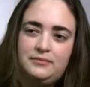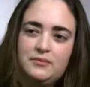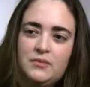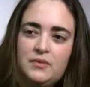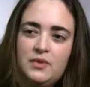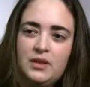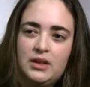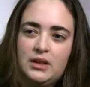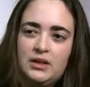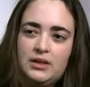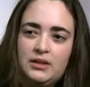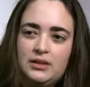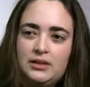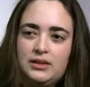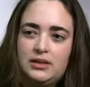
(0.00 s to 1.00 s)
during the
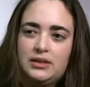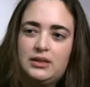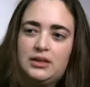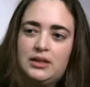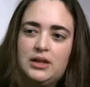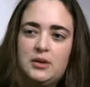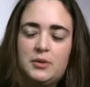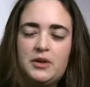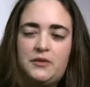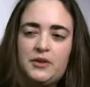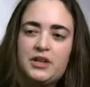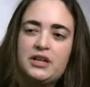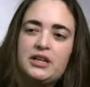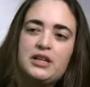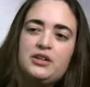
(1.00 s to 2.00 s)
turkey. Well, if
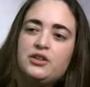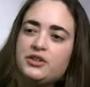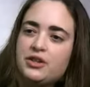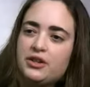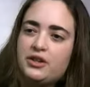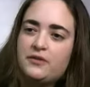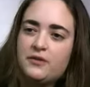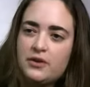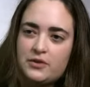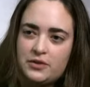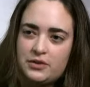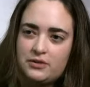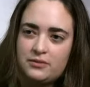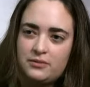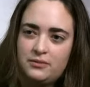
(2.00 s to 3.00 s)
you're going to get your turkey
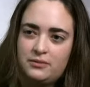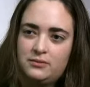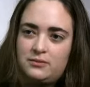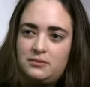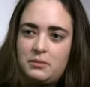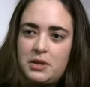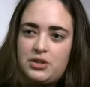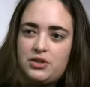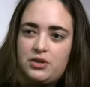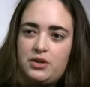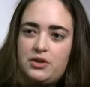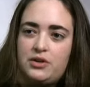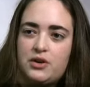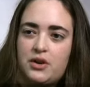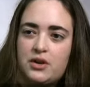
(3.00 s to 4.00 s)
frozen, make sure
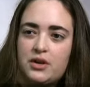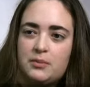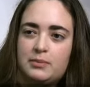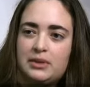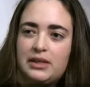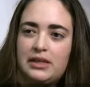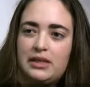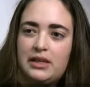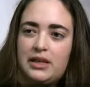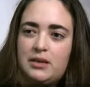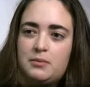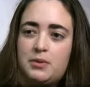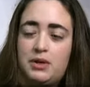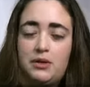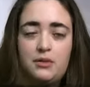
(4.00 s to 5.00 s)
you thaw it completely,
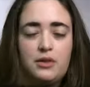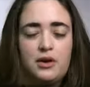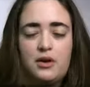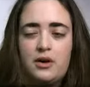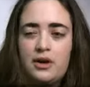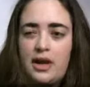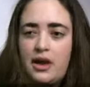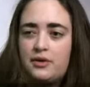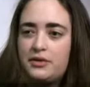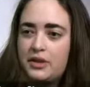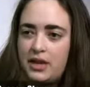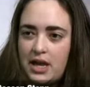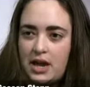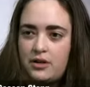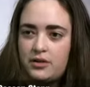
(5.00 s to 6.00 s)
but don't thaw it out on
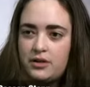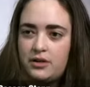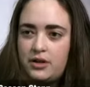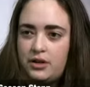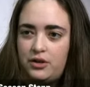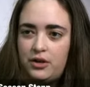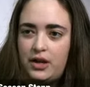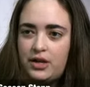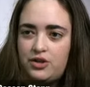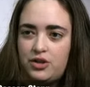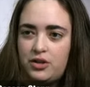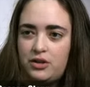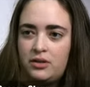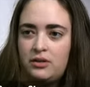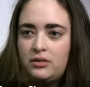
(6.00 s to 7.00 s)
the counter in your
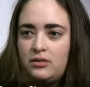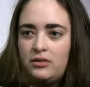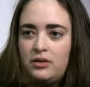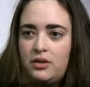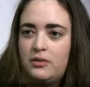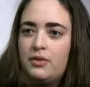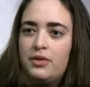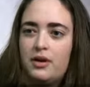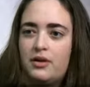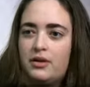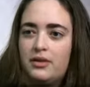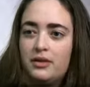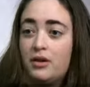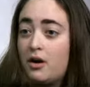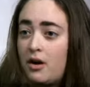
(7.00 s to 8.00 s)
kitchen. Don't thaw
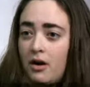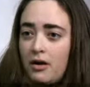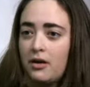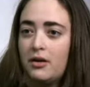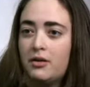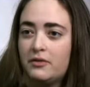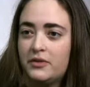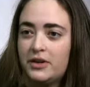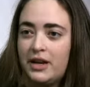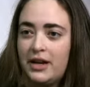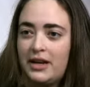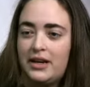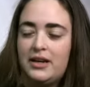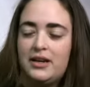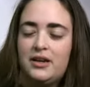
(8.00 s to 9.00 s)
it in the car
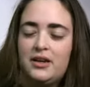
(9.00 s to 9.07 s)
overnight.